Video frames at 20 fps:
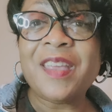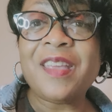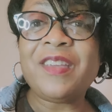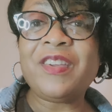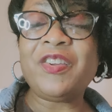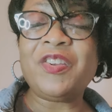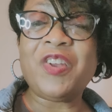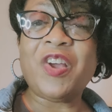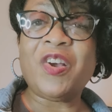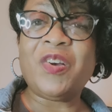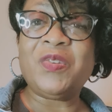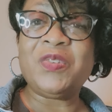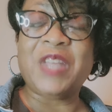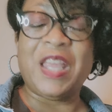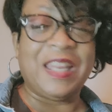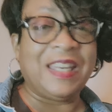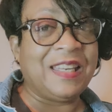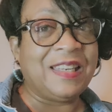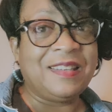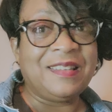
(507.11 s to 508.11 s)

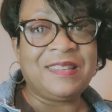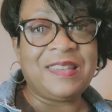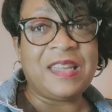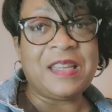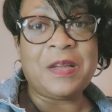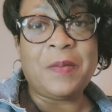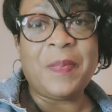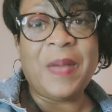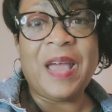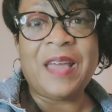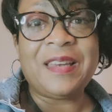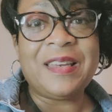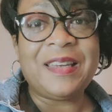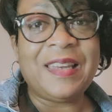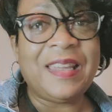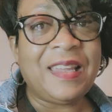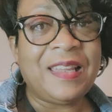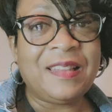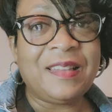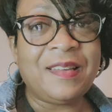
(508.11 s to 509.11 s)
They didn't think about it
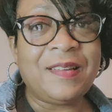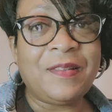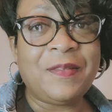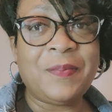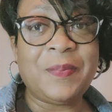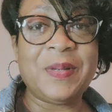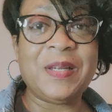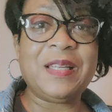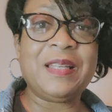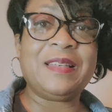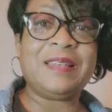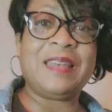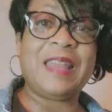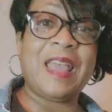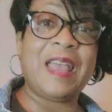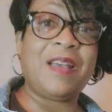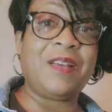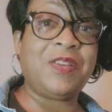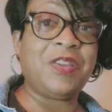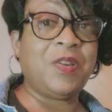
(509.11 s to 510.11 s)
either, but
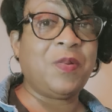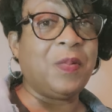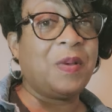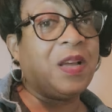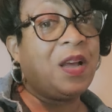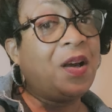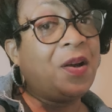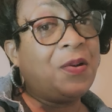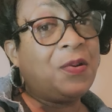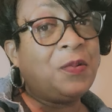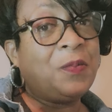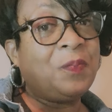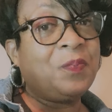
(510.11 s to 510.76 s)
now here we go.